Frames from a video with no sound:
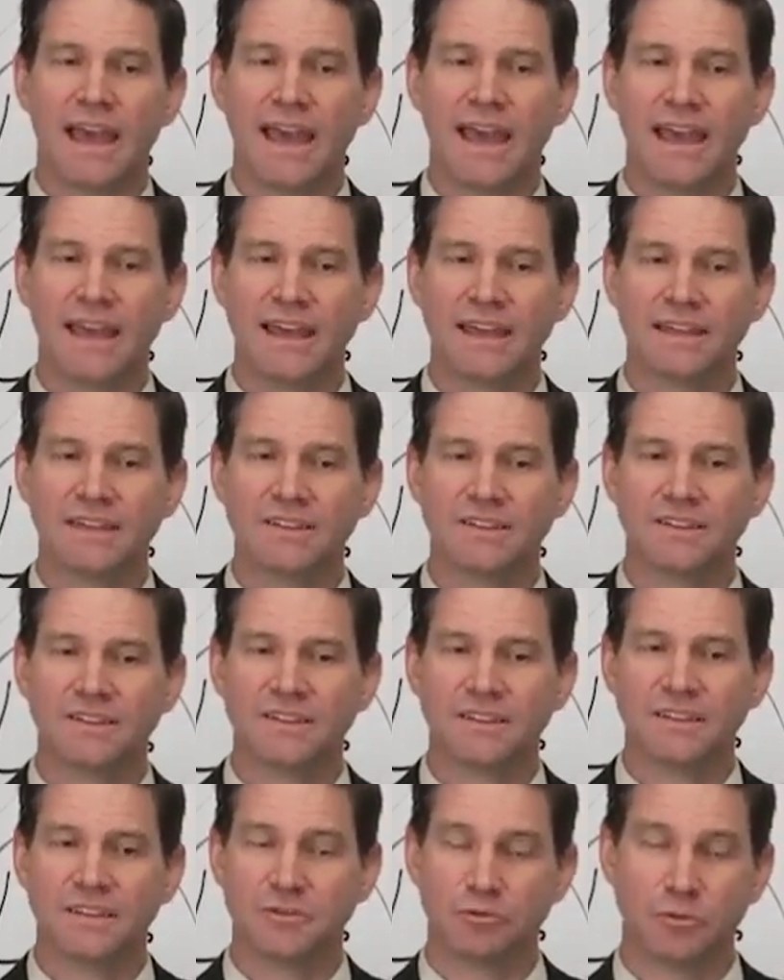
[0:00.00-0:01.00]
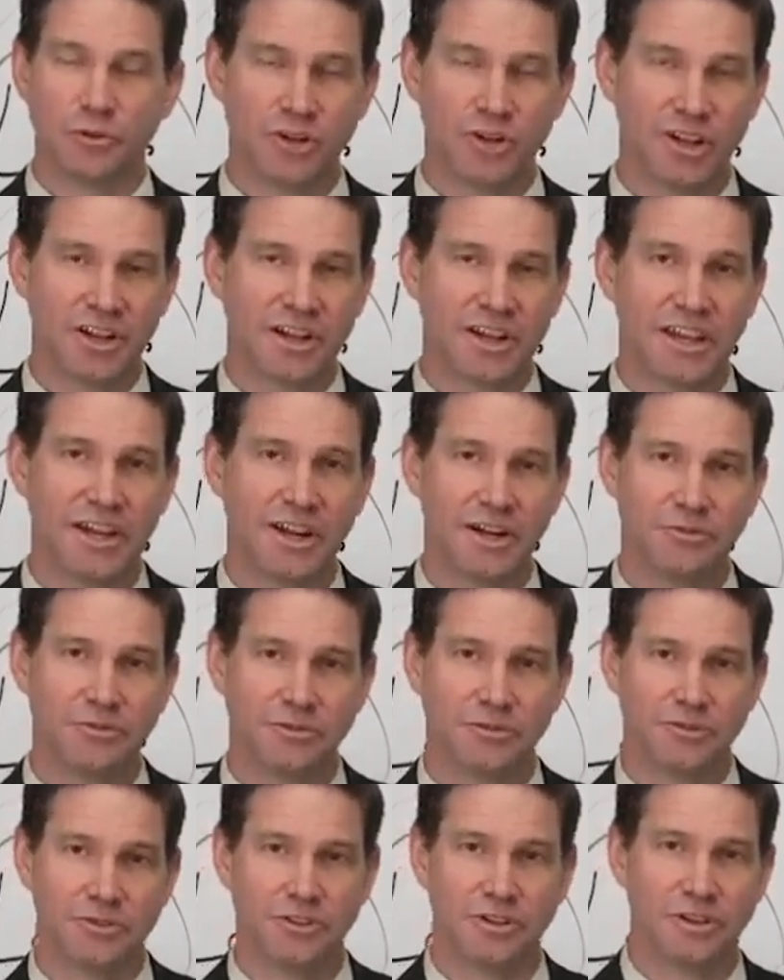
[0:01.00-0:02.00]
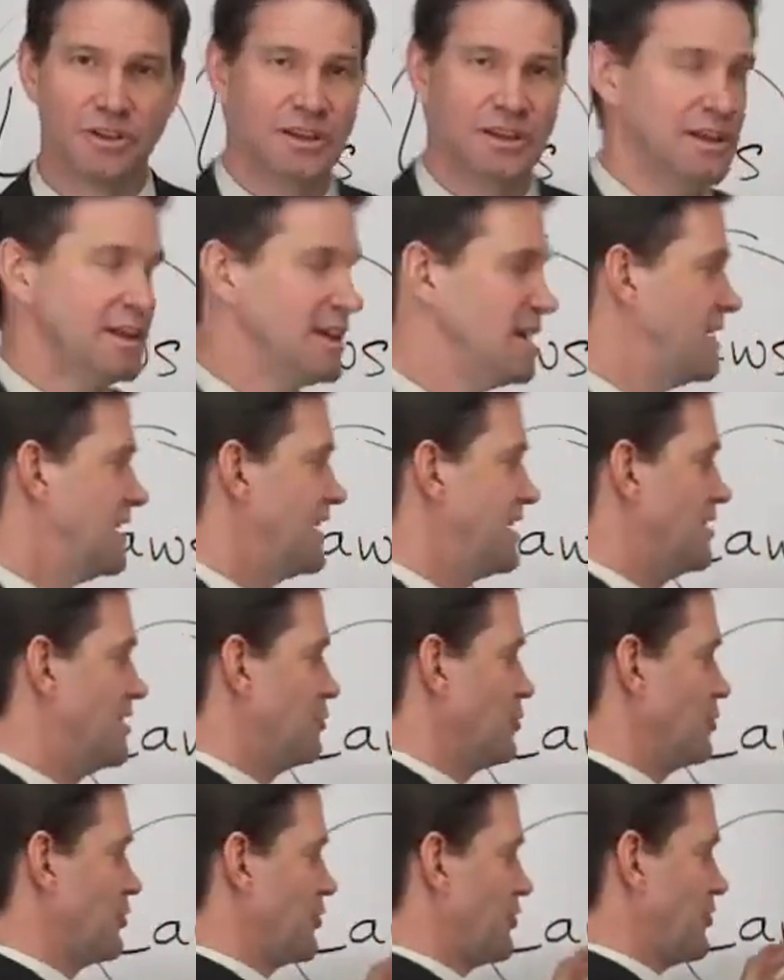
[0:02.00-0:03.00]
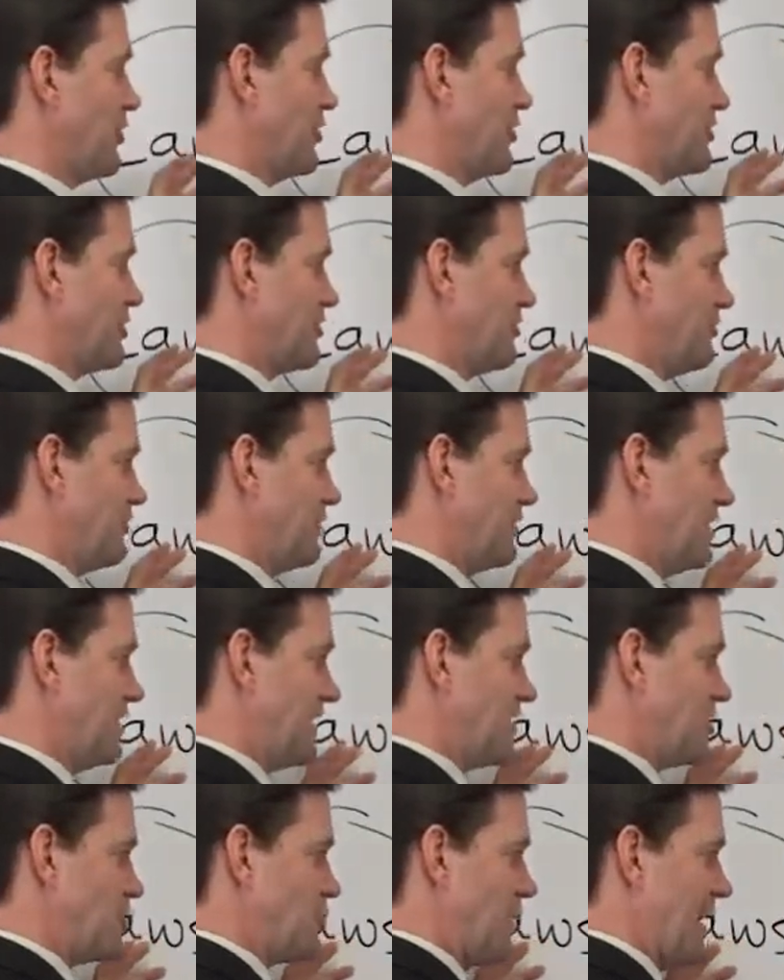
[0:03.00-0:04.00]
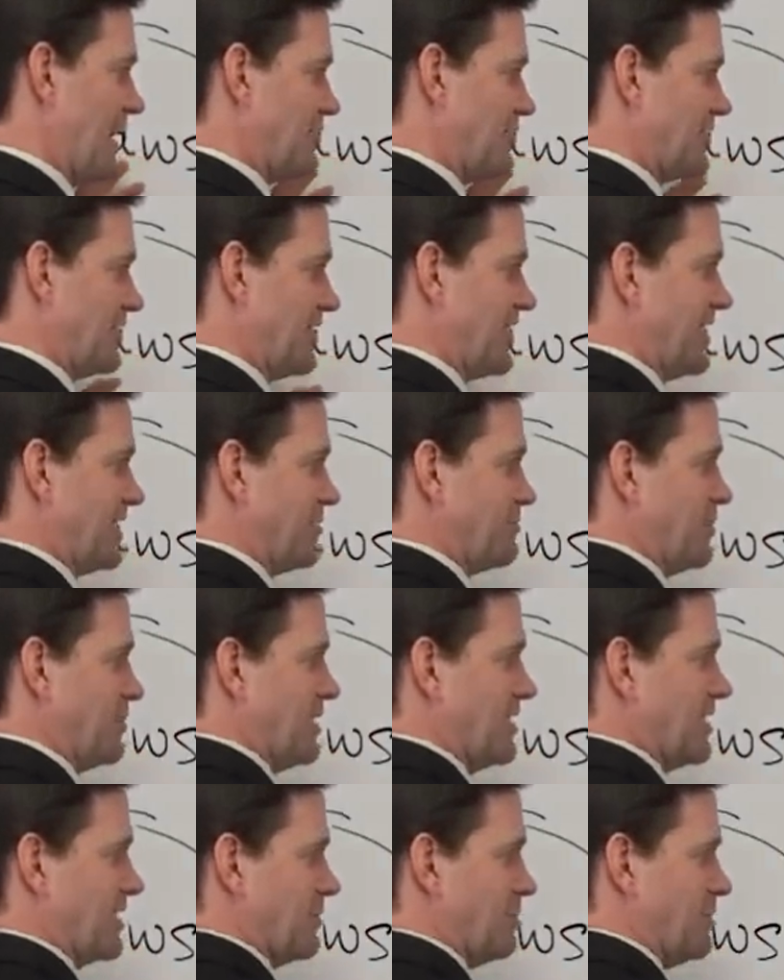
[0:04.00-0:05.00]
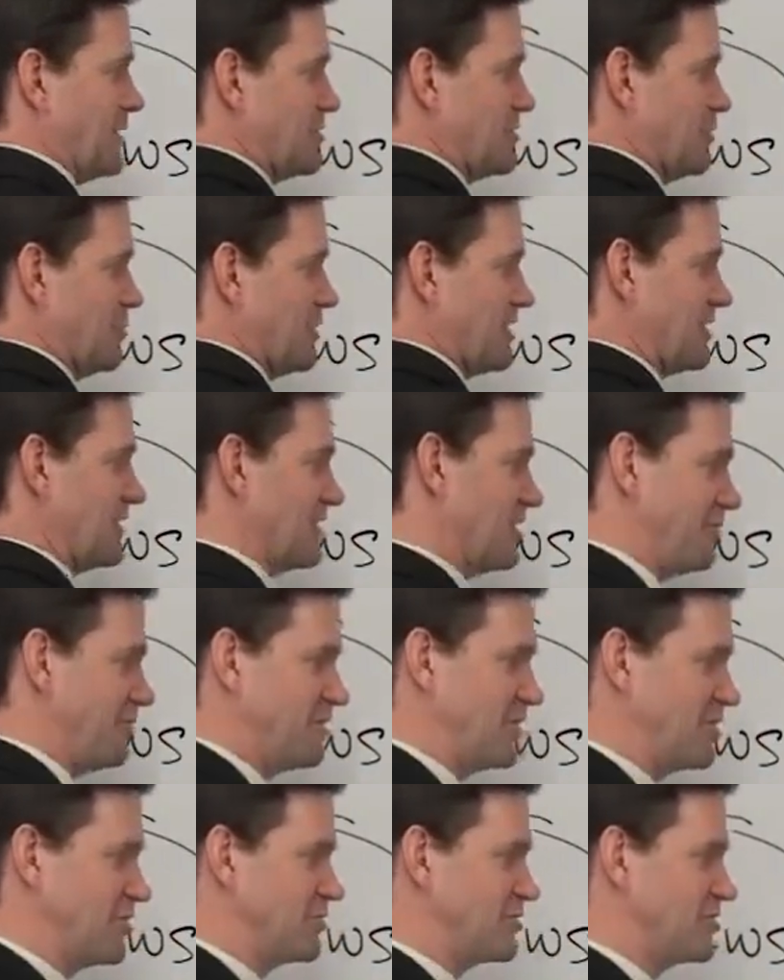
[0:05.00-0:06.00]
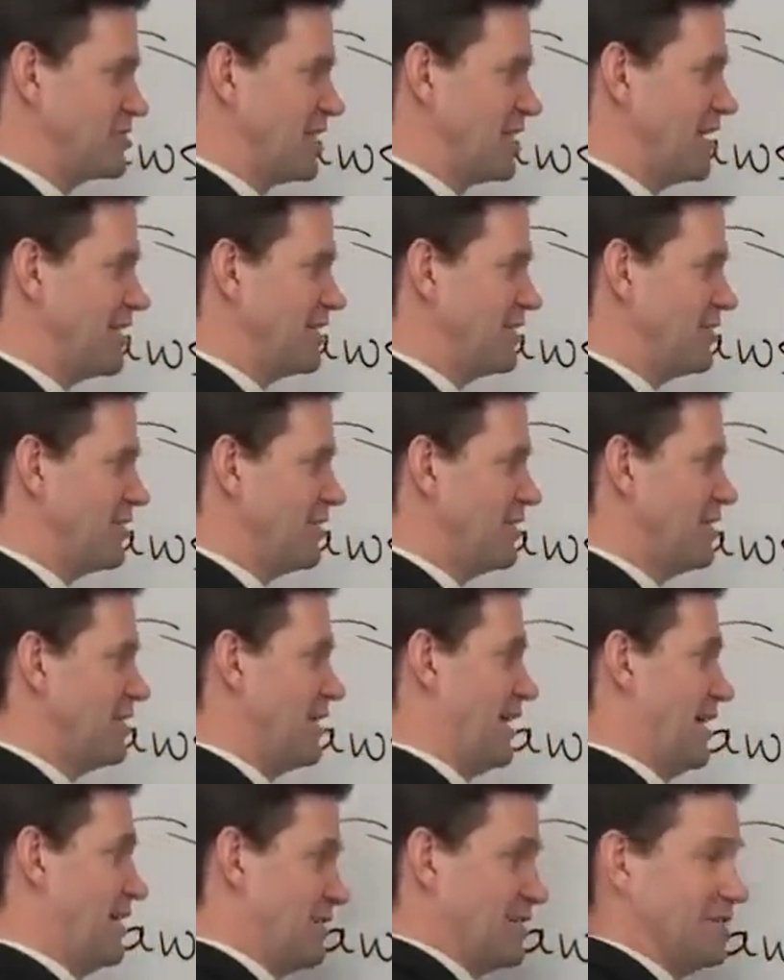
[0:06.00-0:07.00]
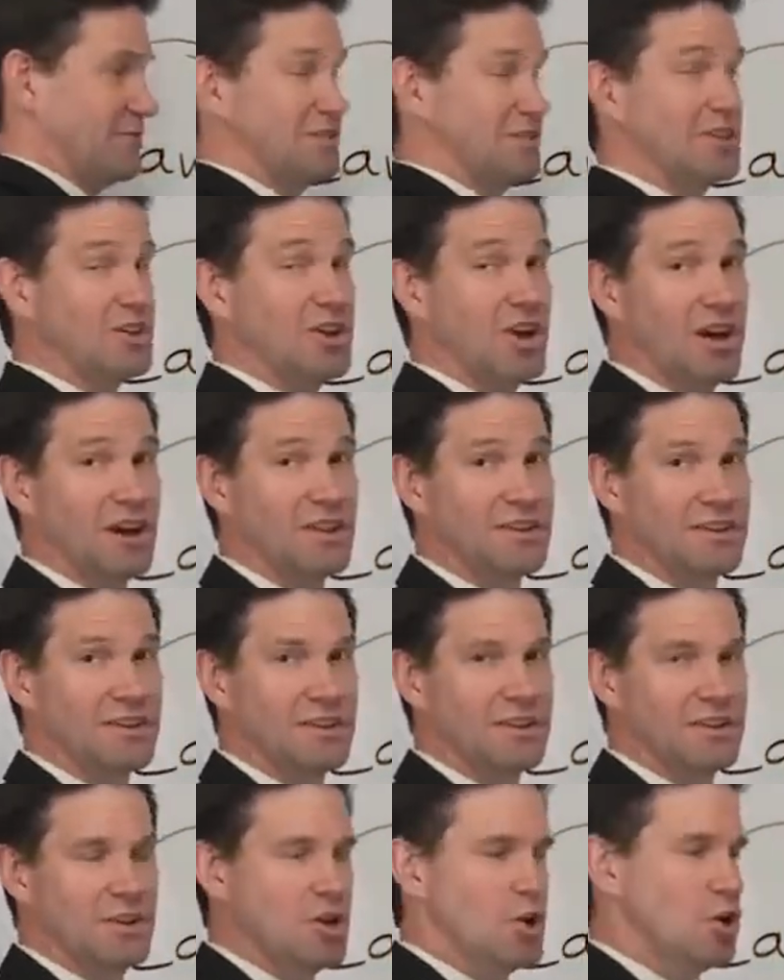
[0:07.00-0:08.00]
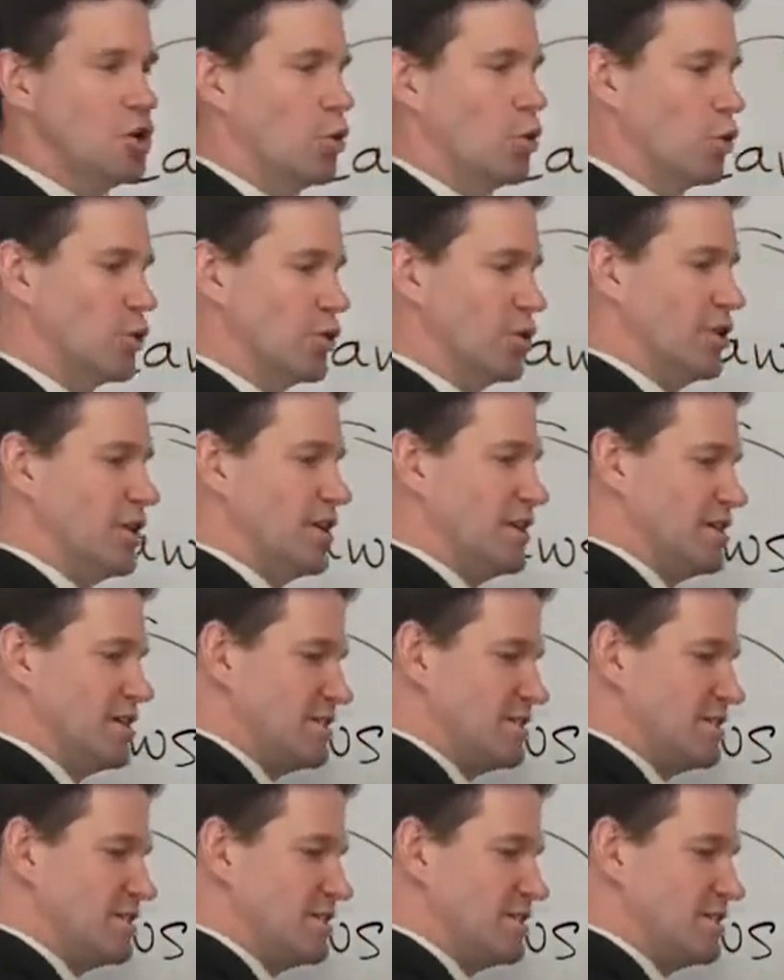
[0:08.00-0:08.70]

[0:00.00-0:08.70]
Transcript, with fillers: And if we're not careful, it will start to feel like you have to then pick between loving your child and loving God, or